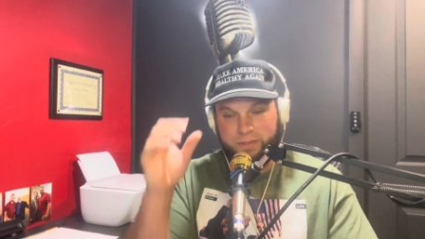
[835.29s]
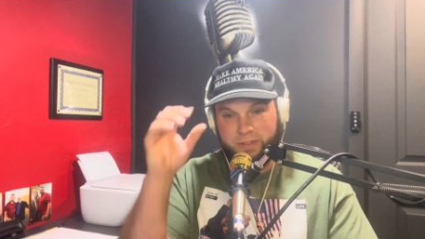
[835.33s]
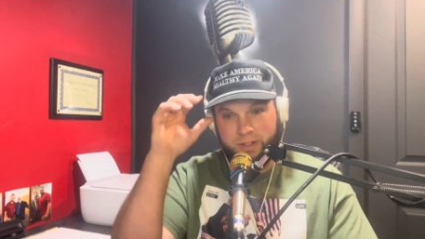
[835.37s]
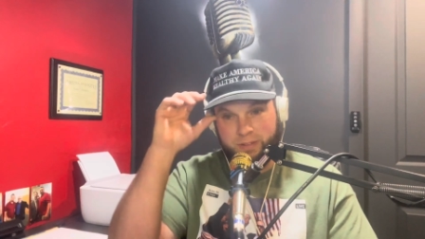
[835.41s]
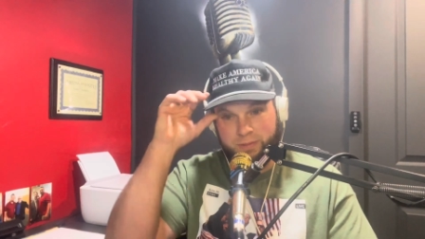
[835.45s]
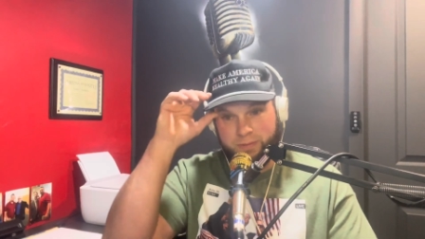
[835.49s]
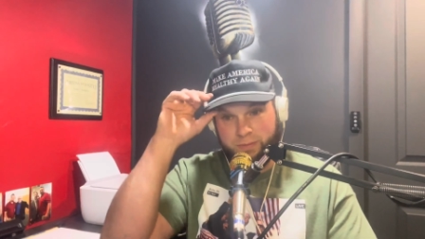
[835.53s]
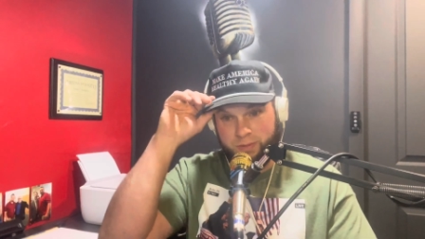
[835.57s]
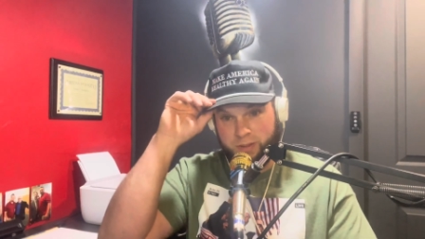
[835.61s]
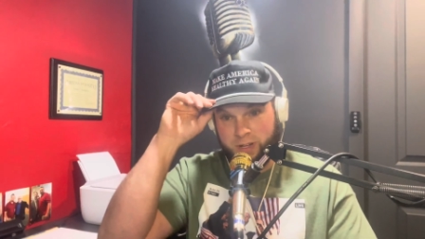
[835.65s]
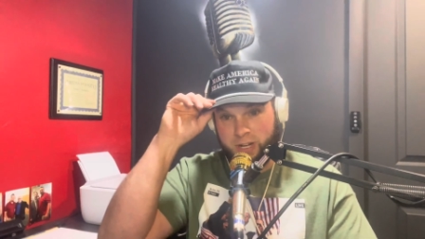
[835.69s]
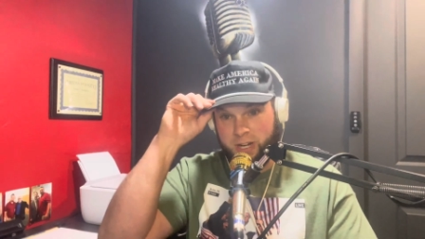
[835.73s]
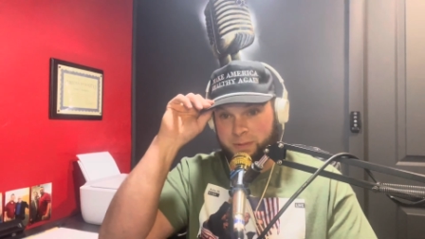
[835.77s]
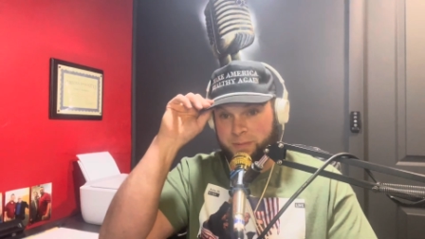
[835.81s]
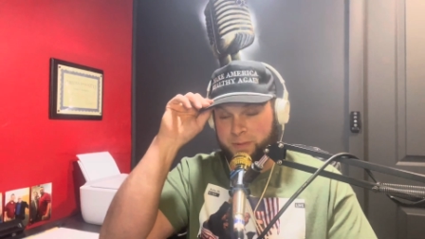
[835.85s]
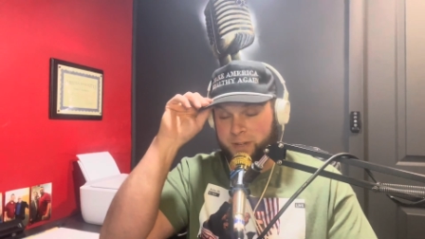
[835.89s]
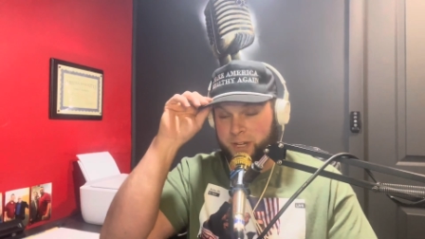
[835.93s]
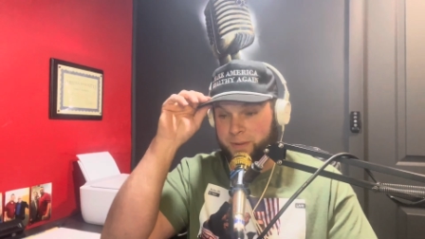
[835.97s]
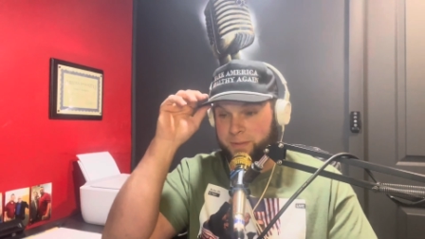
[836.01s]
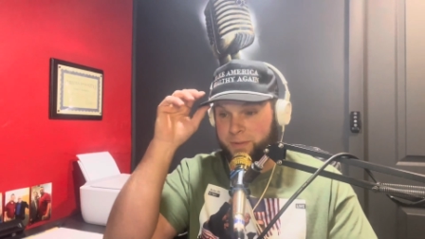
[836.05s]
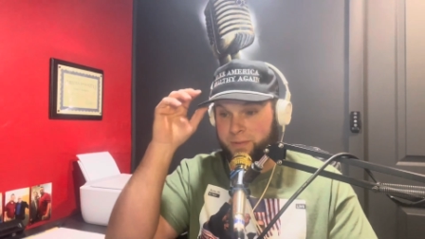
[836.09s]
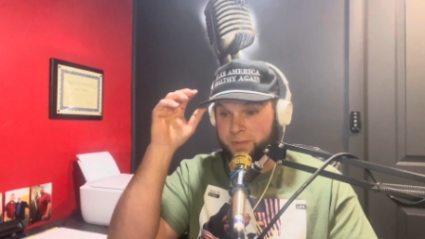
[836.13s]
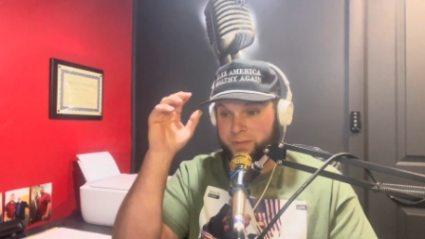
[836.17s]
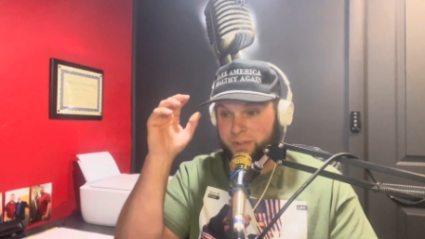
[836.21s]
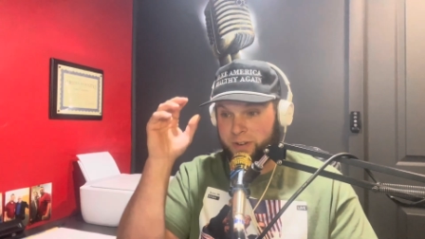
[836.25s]
of where I'm
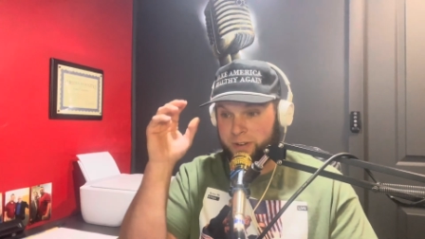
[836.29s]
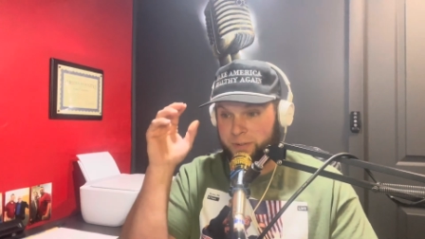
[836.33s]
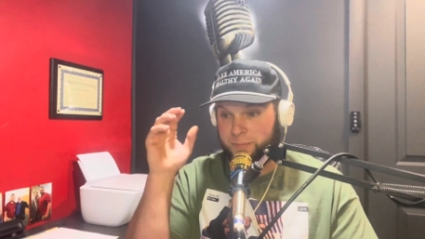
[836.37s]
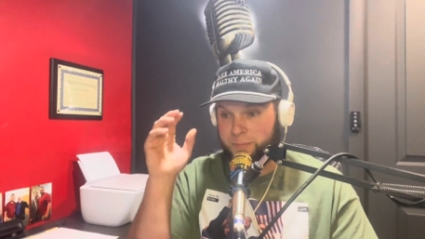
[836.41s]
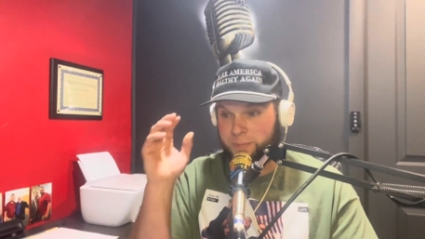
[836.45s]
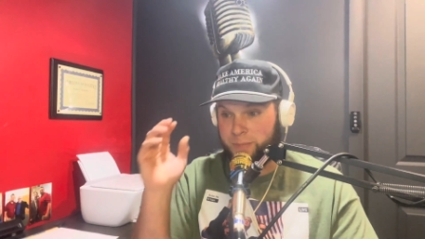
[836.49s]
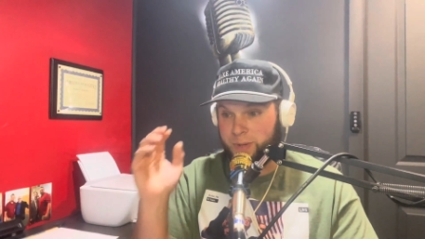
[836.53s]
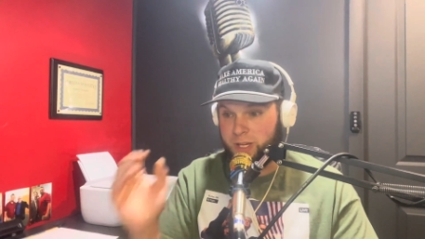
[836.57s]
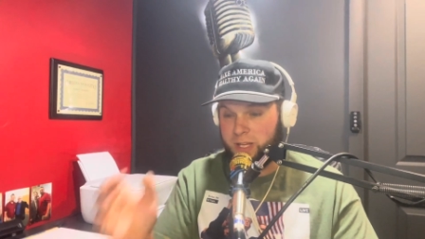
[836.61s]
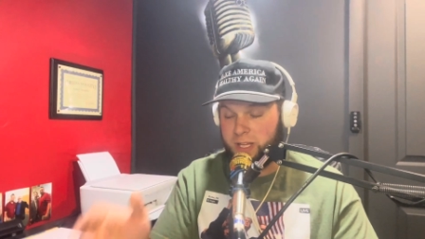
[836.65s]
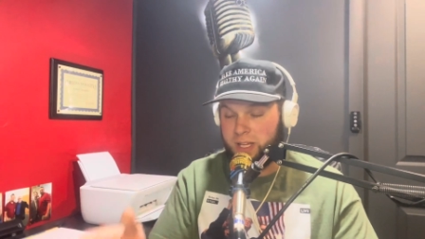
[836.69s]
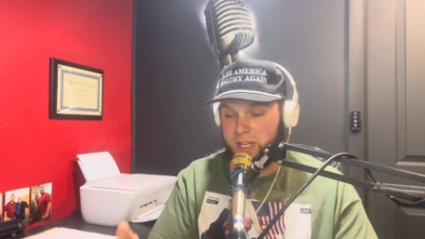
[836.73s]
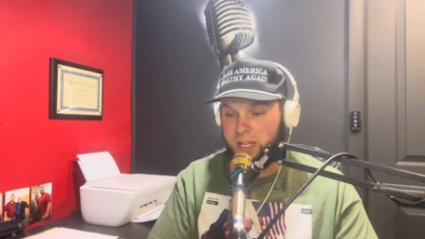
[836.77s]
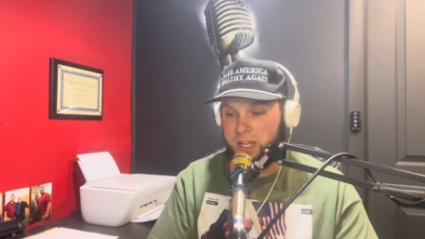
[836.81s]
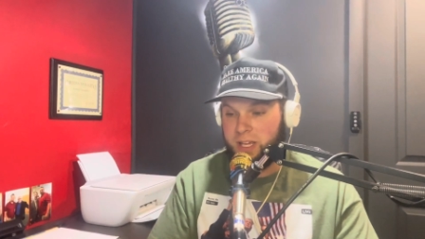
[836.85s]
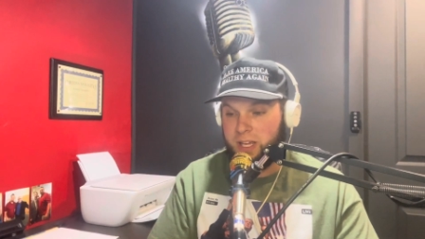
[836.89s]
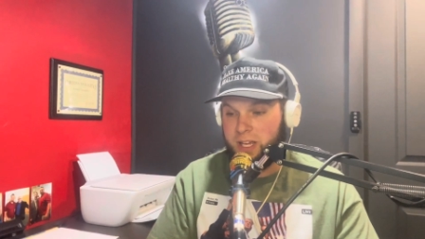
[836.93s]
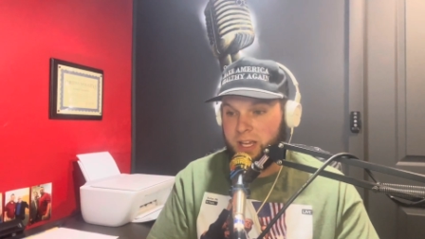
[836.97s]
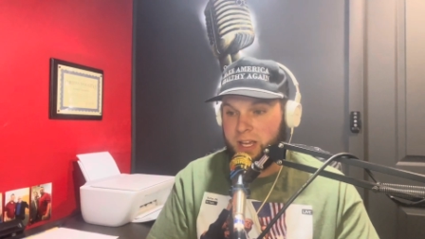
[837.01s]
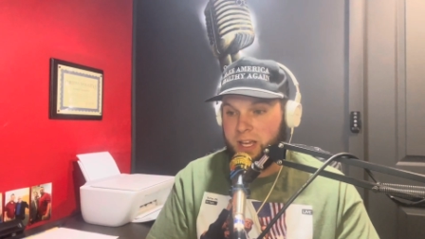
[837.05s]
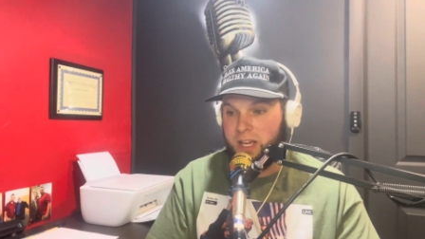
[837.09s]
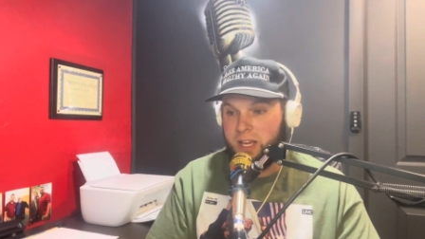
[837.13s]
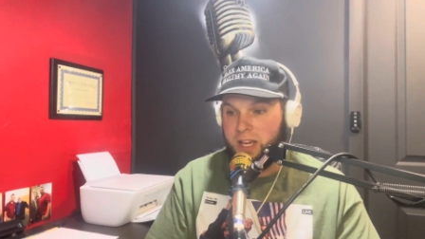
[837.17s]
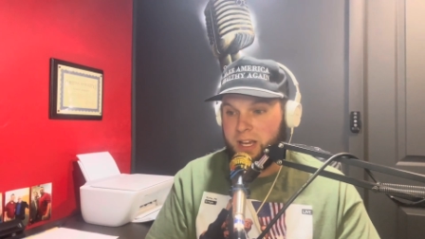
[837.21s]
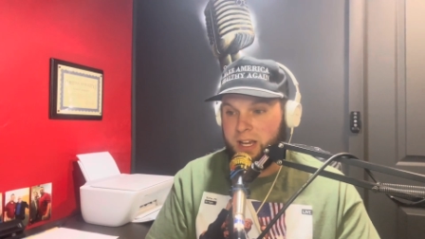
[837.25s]
coming from, but
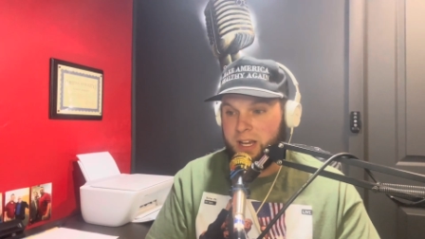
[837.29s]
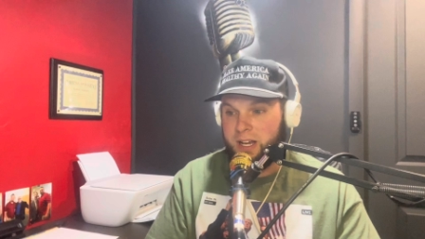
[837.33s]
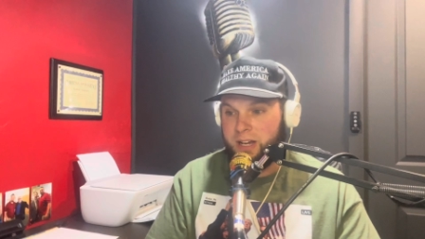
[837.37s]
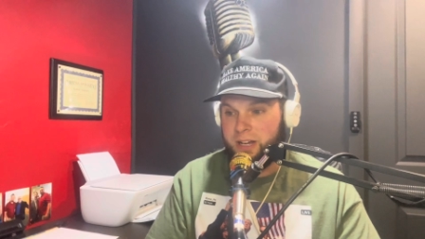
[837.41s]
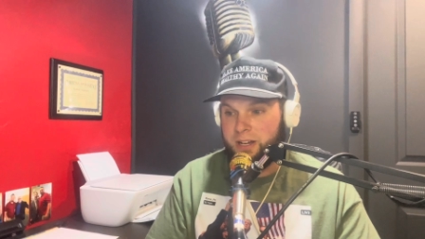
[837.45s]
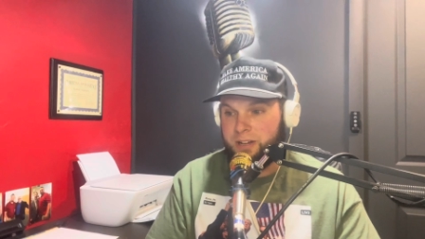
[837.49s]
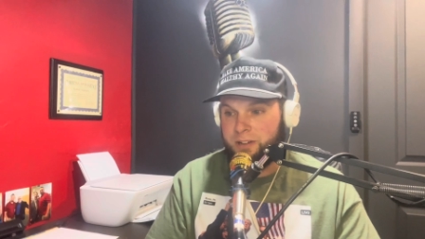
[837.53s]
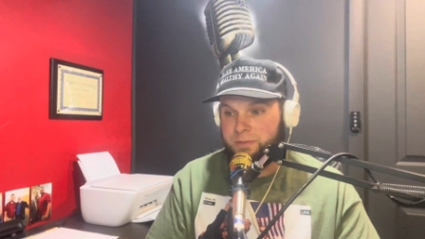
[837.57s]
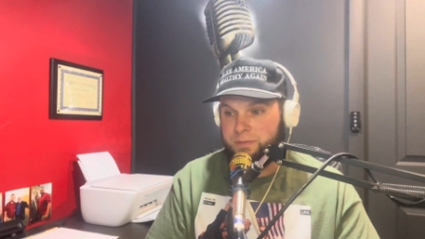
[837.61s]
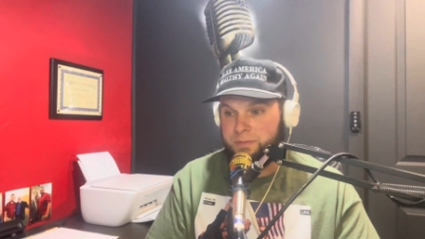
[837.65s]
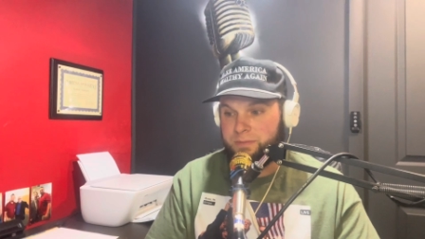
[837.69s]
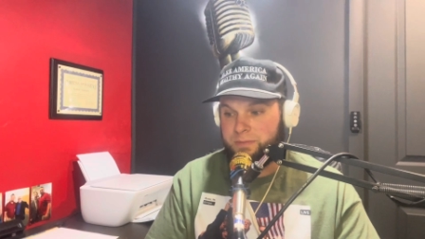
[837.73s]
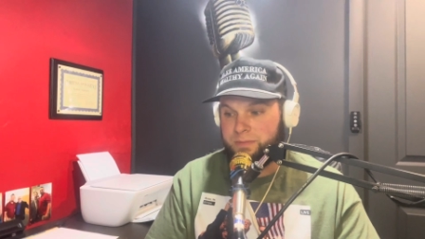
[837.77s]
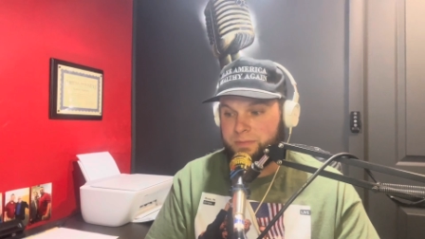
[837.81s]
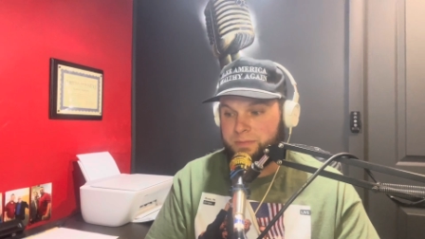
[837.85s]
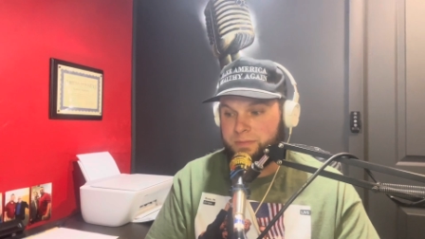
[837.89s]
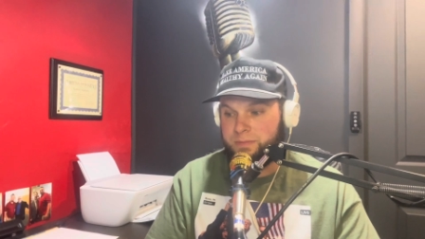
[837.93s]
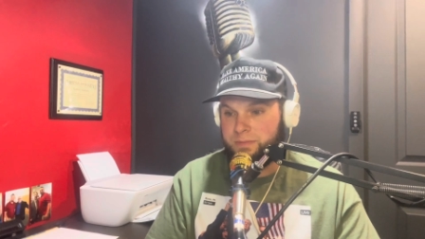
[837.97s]
um,